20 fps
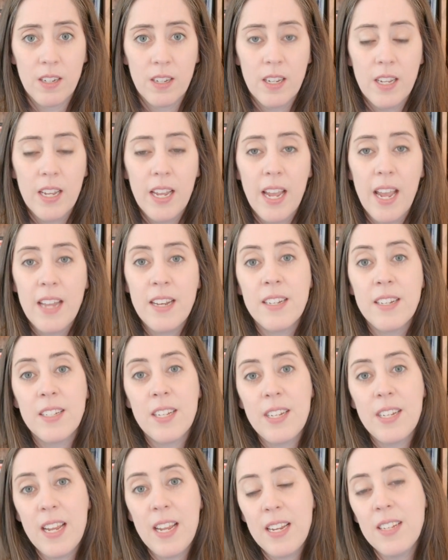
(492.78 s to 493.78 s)
And in
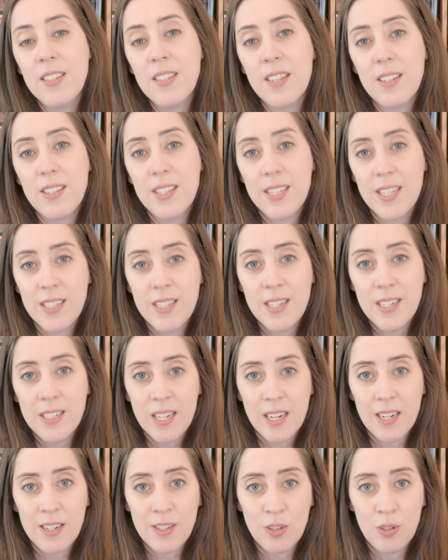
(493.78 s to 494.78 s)
today's
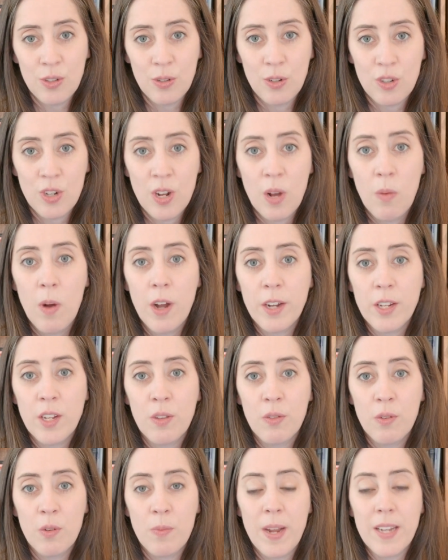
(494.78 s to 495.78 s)
60-second solution, I'll walk you
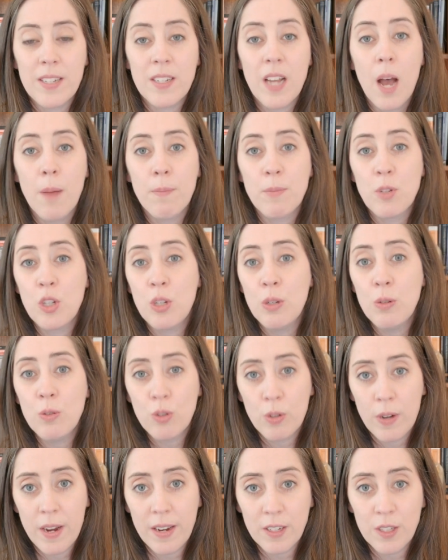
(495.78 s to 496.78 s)
through my top 2
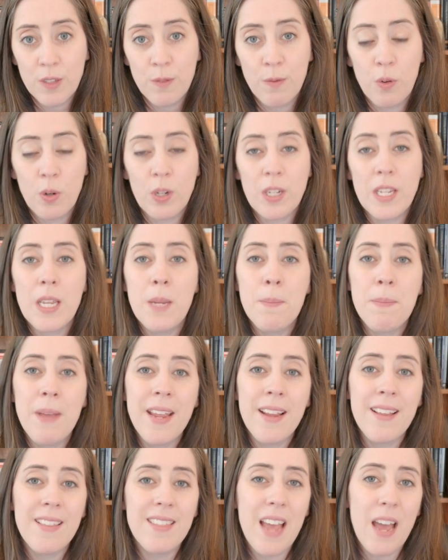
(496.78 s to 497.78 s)
tricks for
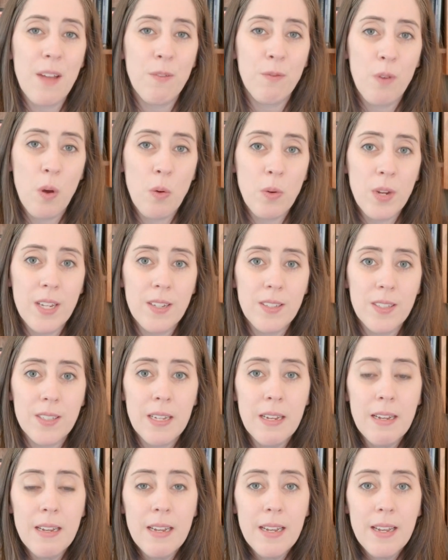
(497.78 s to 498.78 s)
keeping that focus
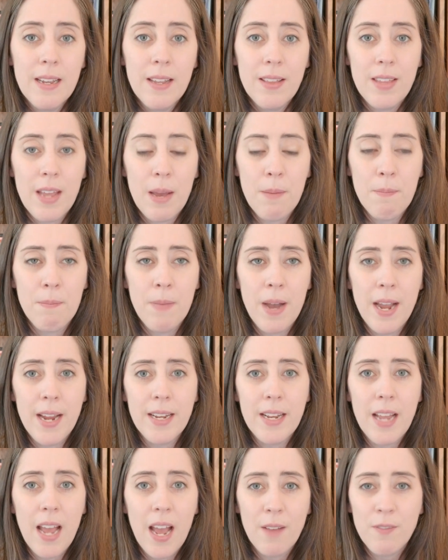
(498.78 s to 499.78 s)
that
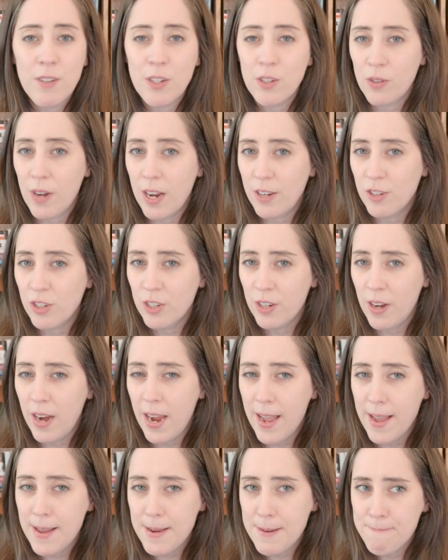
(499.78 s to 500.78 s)
might have you scratching your
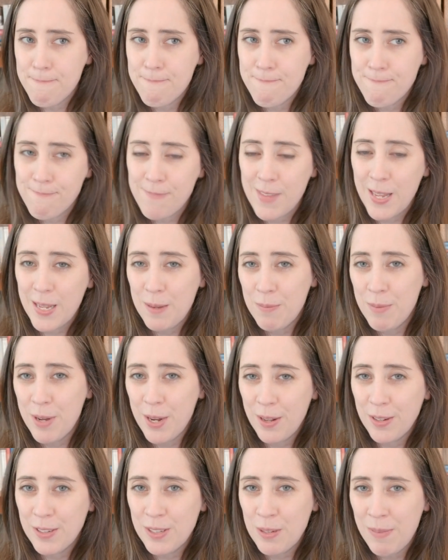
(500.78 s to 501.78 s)
head, but
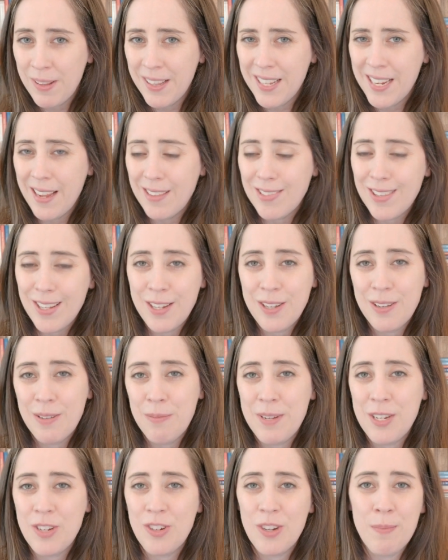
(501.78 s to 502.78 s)
ultimately, I think you'll
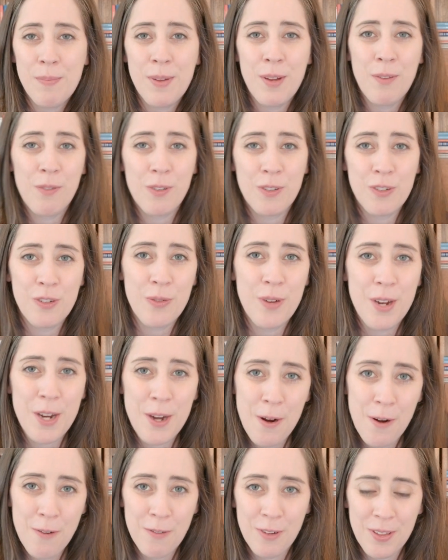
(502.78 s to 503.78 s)
be jumping for joy
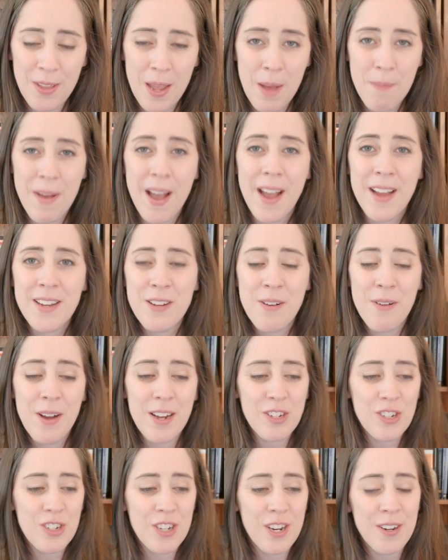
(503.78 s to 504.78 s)
over them. I know I
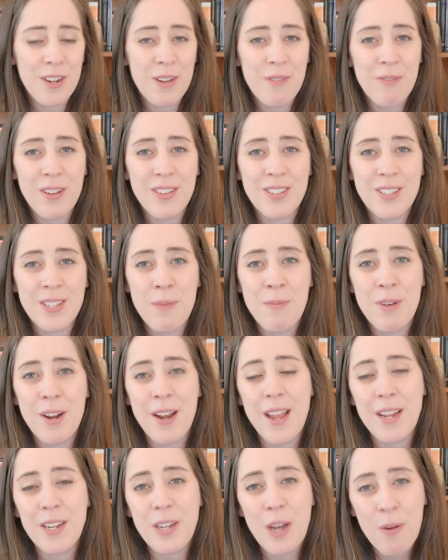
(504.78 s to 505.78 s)
shared it with someone
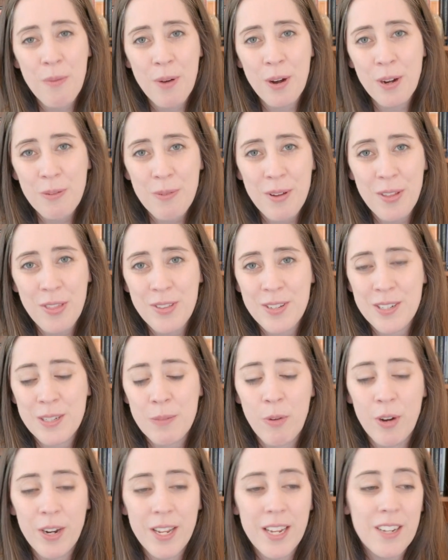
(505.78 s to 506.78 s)
I co-work with this
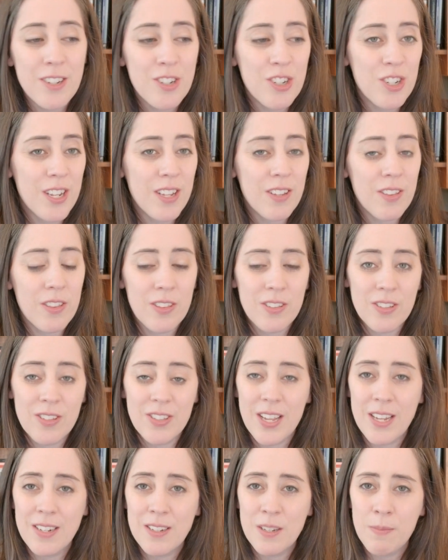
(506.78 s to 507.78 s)
morning, and she
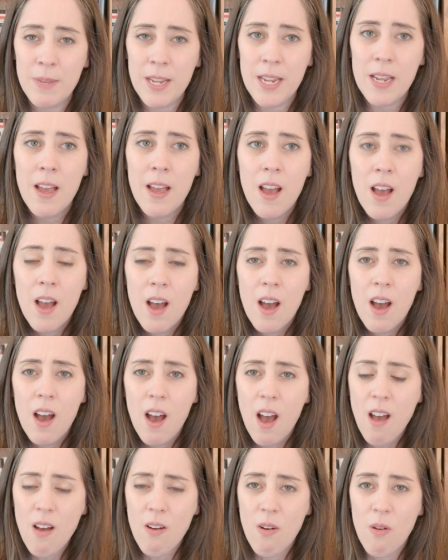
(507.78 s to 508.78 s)
said to me,
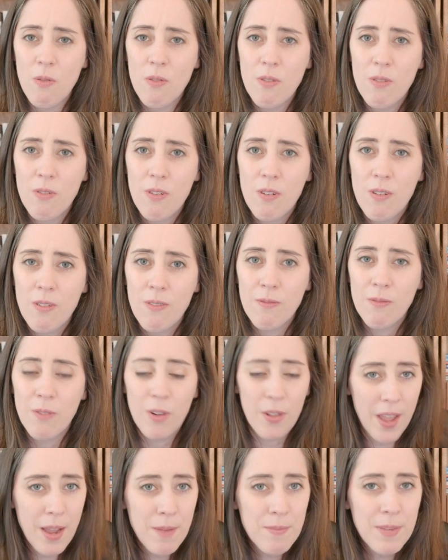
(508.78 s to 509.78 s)
"Oh, well,
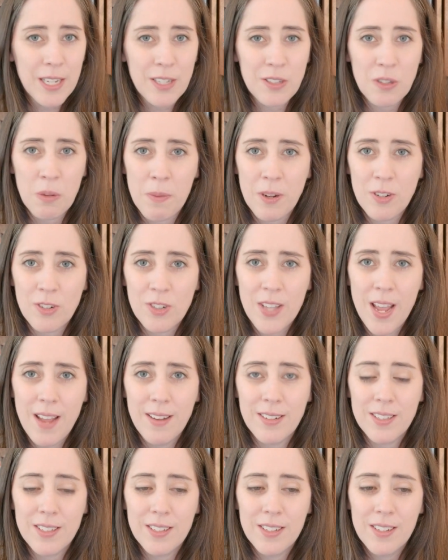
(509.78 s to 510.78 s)
that makes so much
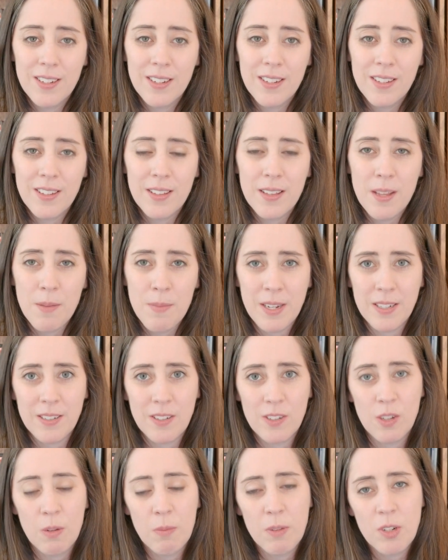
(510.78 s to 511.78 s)
sense. That makes it
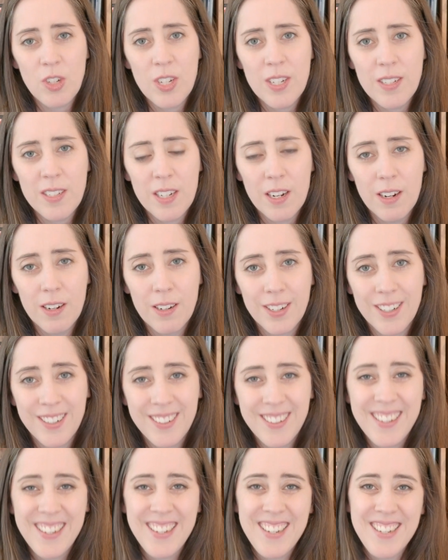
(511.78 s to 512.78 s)
so much easier."
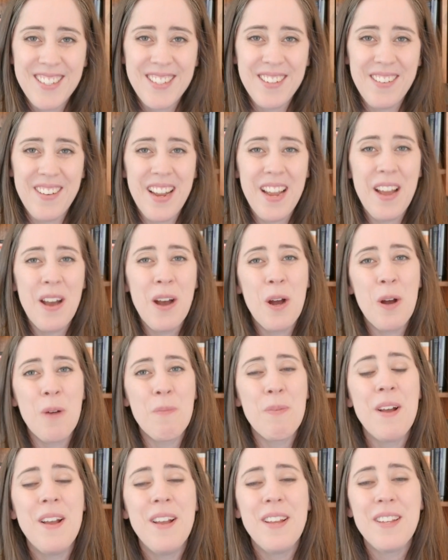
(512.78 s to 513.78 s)
So I hope
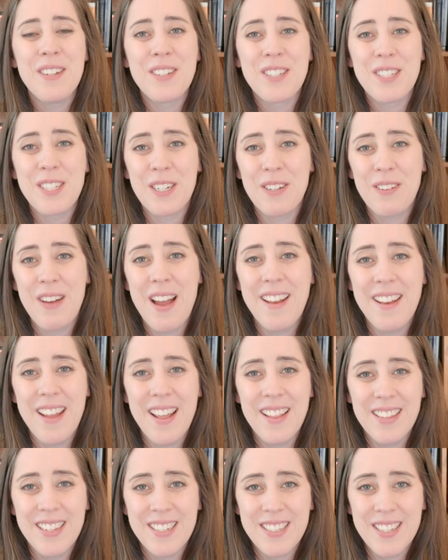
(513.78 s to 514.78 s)
you'll stick around
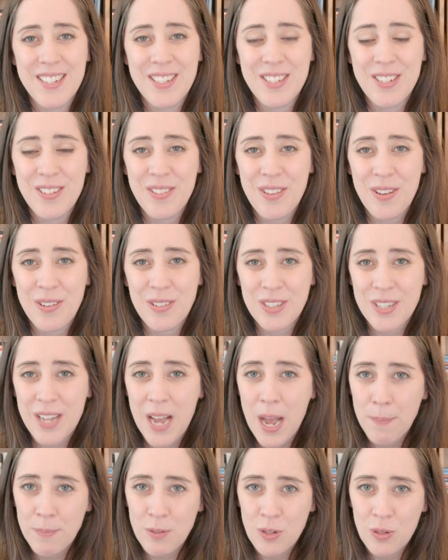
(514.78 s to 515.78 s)
and listen to those
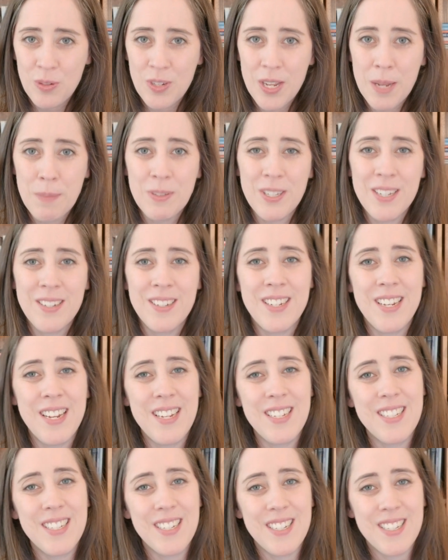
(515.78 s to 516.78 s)
top 2 tips in
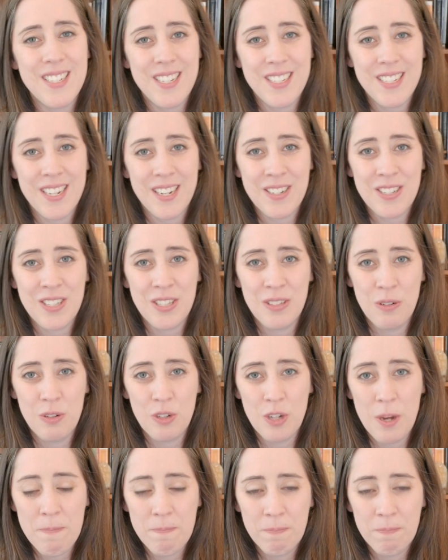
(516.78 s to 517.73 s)
today's 60-second solution.